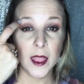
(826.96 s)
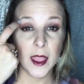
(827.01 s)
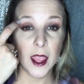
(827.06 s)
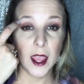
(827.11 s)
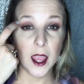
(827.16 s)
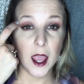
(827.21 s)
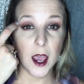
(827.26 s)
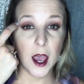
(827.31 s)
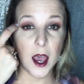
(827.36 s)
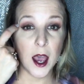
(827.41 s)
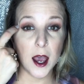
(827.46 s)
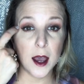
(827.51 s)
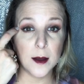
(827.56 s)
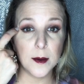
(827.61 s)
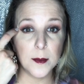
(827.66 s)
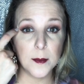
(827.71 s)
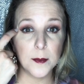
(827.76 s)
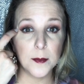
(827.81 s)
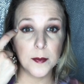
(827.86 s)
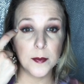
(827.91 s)

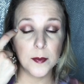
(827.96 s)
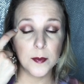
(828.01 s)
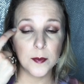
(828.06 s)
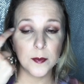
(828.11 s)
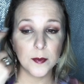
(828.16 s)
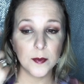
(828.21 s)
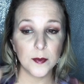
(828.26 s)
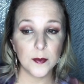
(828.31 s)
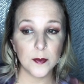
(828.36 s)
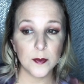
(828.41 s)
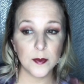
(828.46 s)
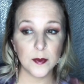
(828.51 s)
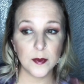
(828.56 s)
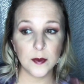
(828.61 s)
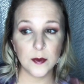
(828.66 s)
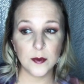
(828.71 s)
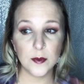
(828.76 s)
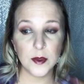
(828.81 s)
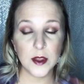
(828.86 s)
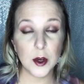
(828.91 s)

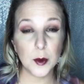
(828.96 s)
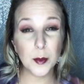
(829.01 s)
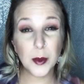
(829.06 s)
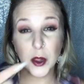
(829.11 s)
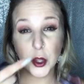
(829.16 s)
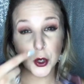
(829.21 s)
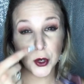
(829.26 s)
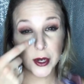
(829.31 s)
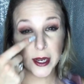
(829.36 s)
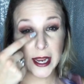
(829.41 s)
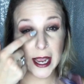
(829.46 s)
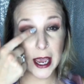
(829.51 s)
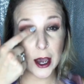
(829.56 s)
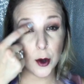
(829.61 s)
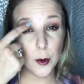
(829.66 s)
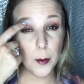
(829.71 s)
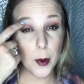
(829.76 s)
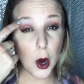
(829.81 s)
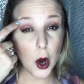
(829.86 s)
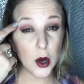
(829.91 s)
they're blurring out
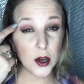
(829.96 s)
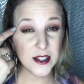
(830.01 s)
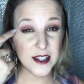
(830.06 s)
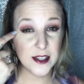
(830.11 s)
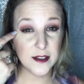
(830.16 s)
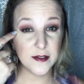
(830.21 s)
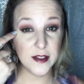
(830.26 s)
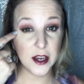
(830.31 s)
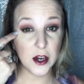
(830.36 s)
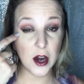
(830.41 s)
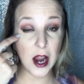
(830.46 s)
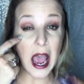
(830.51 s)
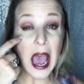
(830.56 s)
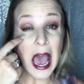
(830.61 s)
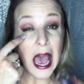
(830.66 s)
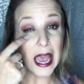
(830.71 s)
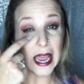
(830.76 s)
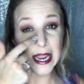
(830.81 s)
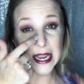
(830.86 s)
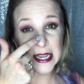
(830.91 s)
parts of their
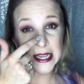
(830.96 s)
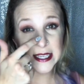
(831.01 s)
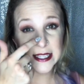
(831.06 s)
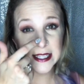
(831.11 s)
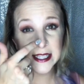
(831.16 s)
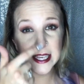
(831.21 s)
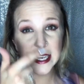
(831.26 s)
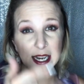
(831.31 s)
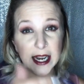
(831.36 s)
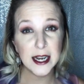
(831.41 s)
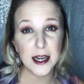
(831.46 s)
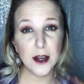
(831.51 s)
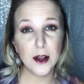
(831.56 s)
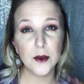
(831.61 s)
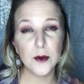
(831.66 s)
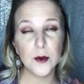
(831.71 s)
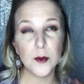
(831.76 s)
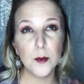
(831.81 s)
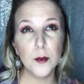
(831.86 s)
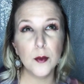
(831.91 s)
eyes. And I
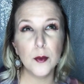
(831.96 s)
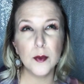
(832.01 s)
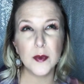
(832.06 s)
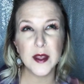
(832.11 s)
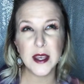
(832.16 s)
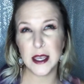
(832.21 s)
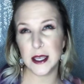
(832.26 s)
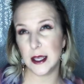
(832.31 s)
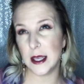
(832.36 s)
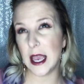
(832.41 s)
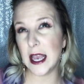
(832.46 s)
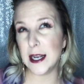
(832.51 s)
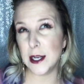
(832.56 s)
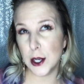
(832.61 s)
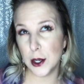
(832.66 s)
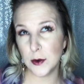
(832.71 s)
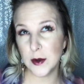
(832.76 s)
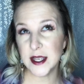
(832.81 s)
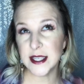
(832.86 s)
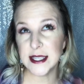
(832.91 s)
know, I
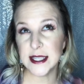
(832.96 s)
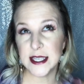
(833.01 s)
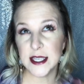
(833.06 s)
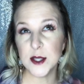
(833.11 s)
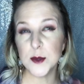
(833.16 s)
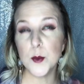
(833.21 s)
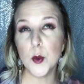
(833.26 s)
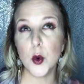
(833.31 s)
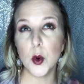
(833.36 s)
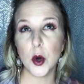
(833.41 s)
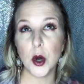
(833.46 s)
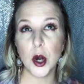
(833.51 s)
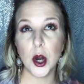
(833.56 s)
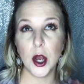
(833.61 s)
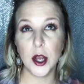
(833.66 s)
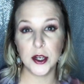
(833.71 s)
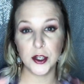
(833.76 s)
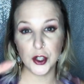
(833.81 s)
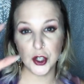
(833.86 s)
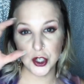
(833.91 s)
noticed this more
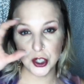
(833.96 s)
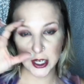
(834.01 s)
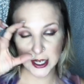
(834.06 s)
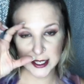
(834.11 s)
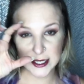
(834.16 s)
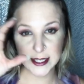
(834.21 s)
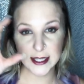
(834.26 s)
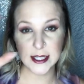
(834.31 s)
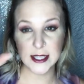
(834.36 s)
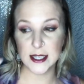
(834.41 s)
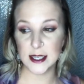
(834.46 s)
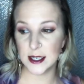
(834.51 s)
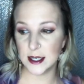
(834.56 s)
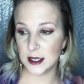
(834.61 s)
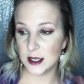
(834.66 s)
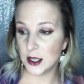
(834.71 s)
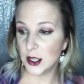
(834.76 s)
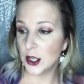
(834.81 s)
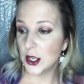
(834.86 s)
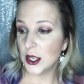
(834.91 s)
on just the
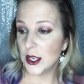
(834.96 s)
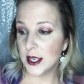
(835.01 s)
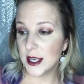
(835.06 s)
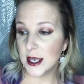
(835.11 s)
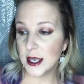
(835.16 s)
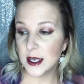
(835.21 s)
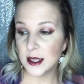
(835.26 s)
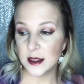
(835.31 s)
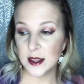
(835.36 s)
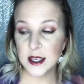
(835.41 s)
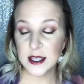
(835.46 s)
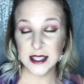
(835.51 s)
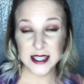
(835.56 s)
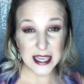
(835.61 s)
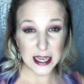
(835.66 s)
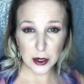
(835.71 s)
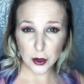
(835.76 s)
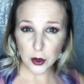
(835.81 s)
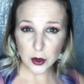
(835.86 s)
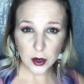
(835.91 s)

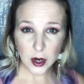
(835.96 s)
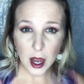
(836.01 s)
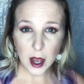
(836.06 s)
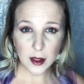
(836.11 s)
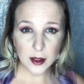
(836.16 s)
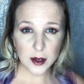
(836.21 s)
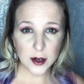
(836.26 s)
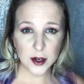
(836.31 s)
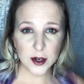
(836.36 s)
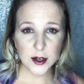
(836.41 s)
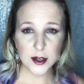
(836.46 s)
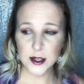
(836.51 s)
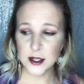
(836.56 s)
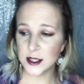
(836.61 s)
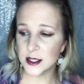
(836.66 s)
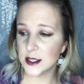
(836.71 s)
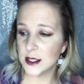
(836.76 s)
single colors.